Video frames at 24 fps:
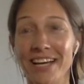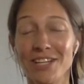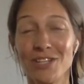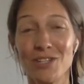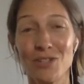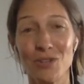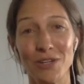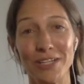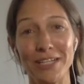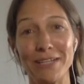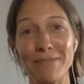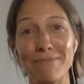
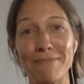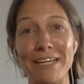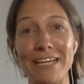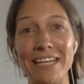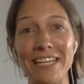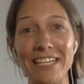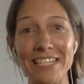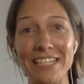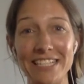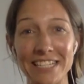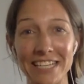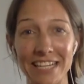joining
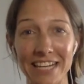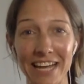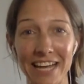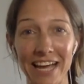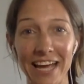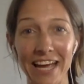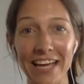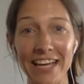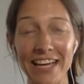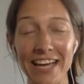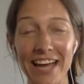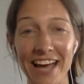me
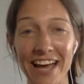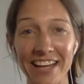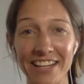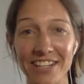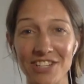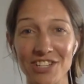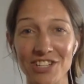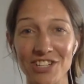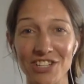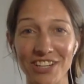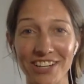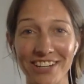today
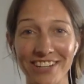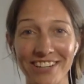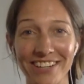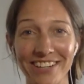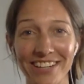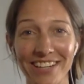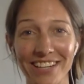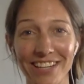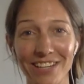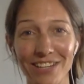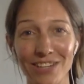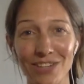and
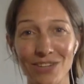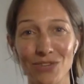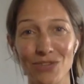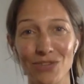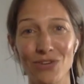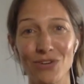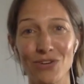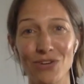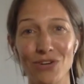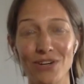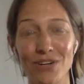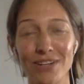sharing
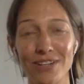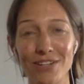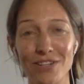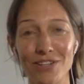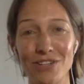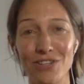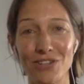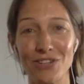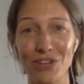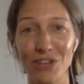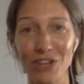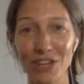your
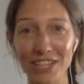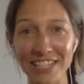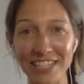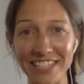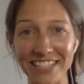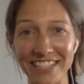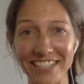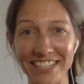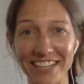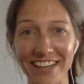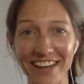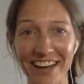journey.